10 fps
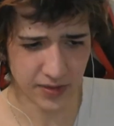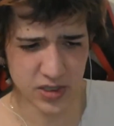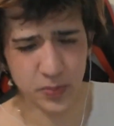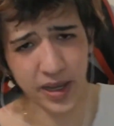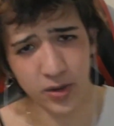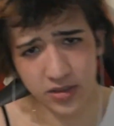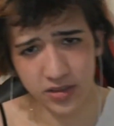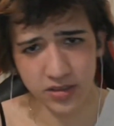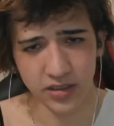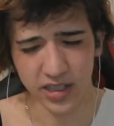
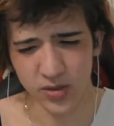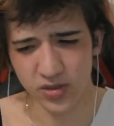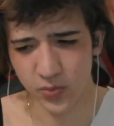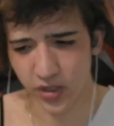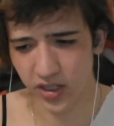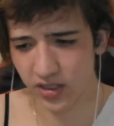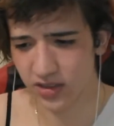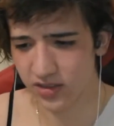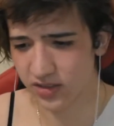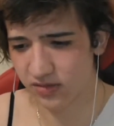powder. I use spray
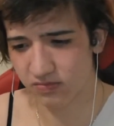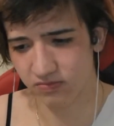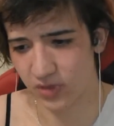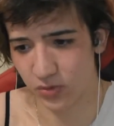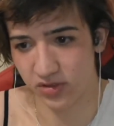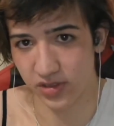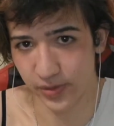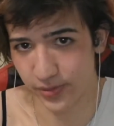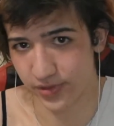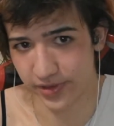because it was
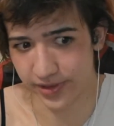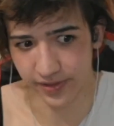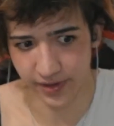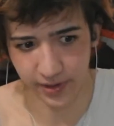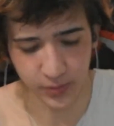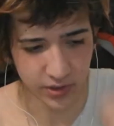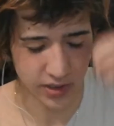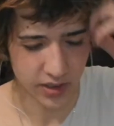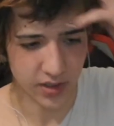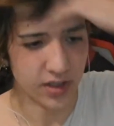cheaper and I like it more.
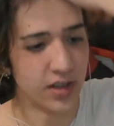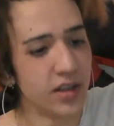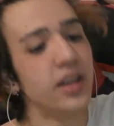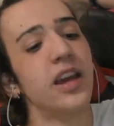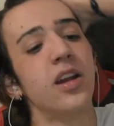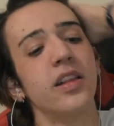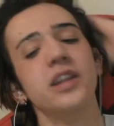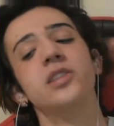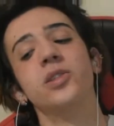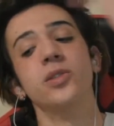And all I
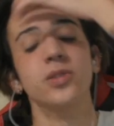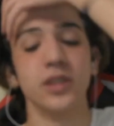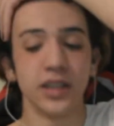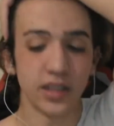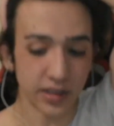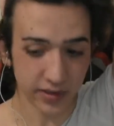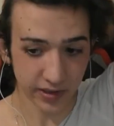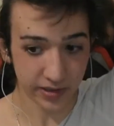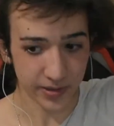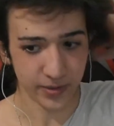do, I gotta get the
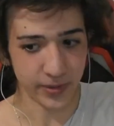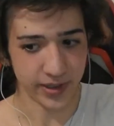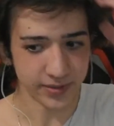hair out of the way,